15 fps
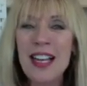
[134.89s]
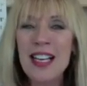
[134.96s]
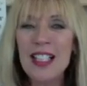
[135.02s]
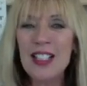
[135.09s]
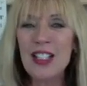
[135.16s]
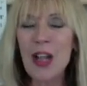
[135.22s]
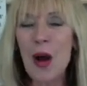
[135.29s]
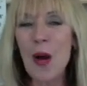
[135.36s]

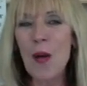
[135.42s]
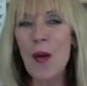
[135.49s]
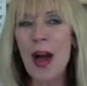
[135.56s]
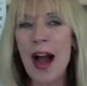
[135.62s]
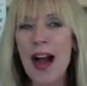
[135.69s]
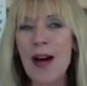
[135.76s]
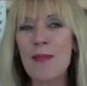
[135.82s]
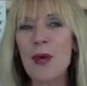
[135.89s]
So
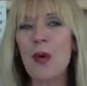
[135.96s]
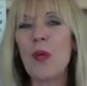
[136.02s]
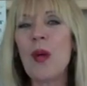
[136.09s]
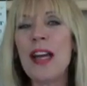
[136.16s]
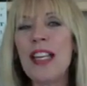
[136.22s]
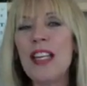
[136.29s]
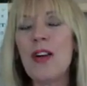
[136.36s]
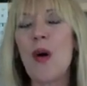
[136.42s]

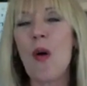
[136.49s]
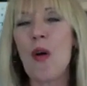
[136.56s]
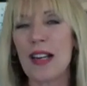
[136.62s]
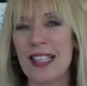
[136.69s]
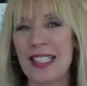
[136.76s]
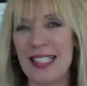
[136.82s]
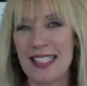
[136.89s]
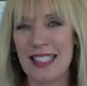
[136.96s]
when an
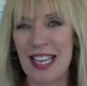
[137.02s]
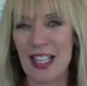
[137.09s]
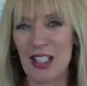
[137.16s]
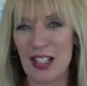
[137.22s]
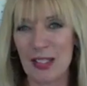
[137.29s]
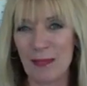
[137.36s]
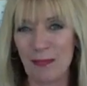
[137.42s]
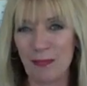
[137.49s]

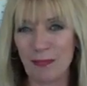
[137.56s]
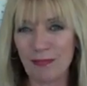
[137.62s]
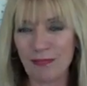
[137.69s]
organization